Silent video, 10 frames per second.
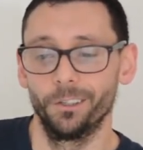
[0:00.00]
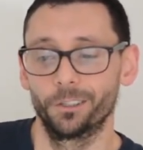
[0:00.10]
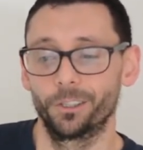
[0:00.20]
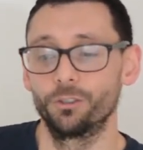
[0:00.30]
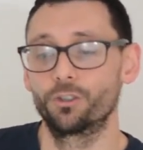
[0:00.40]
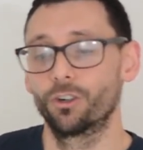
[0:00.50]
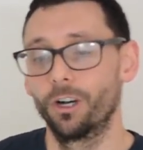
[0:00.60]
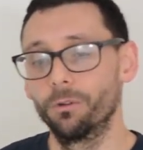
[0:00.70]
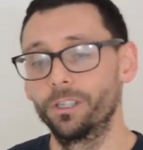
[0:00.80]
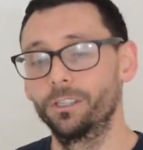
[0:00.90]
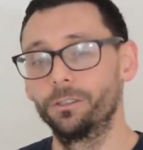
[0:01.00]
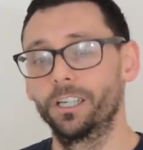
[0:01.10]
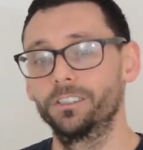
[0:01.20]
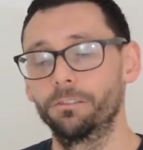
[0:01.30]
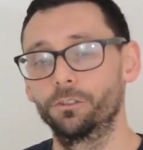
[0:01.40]
control the
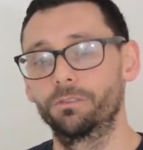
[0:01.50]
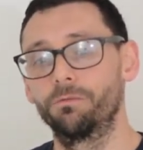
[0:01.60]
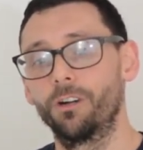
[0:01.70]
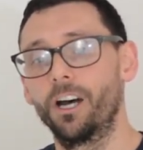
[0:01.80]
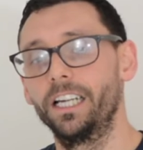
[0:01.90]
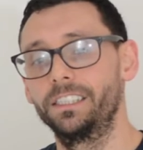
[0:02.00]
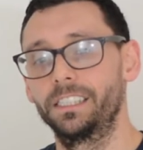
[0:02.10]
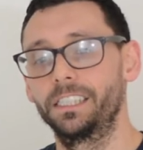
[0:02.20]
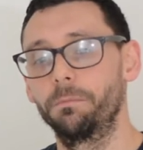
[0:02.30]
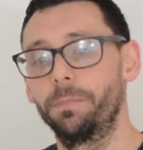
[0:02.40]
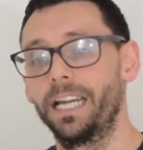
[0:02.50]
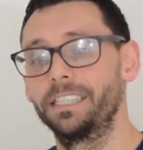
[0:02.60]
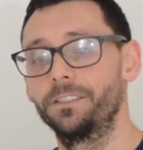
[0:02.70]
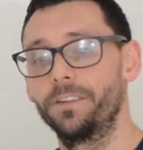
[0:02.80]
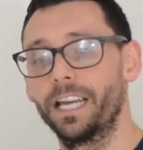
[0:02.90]
glucose levels from rising compared
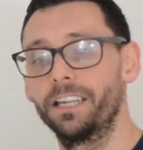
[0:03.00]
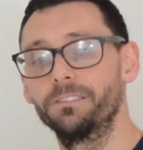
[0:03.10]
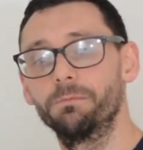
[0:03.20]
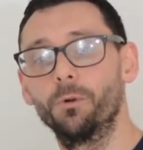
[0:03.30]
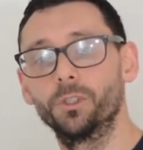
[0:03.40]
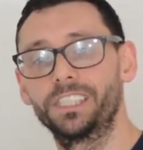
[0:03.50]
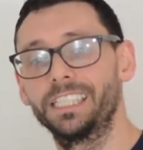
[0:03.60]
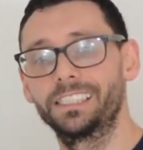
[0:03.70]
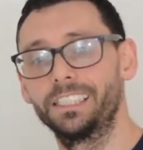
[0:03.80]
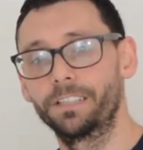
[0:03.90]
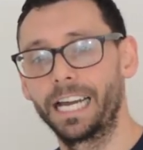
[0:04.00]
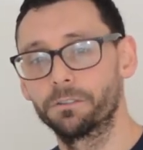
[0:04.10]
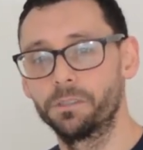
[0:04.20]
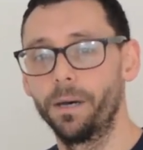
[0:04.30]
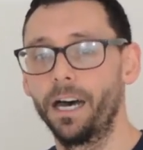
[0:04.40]
to their more sensitive
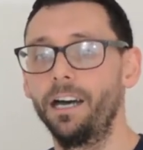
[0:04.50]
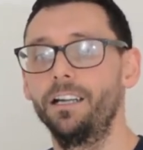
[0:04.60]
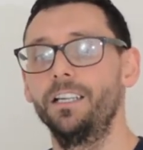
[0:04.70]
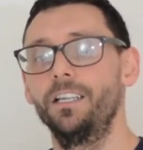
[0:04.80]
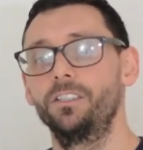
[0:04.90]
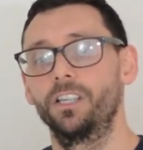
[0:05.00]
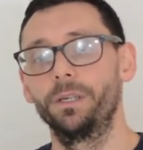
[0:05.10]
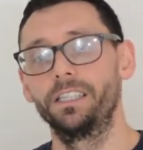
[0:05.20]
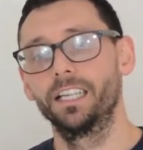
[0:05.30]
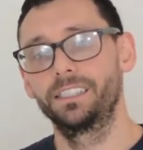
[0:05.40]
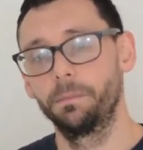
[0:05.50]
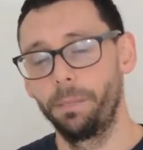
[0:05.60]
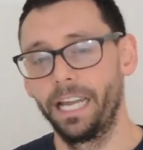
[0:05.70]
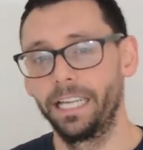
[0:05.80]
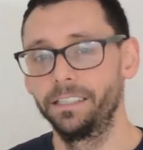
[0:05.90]
counterpart. So it does
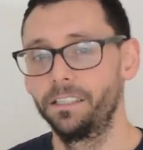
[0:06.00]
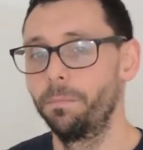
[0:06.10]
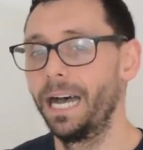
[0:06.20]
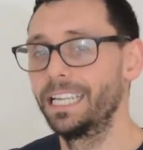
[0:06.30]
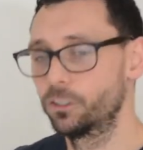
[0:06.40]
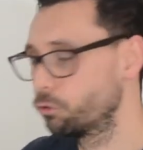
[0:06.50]
depend, but as a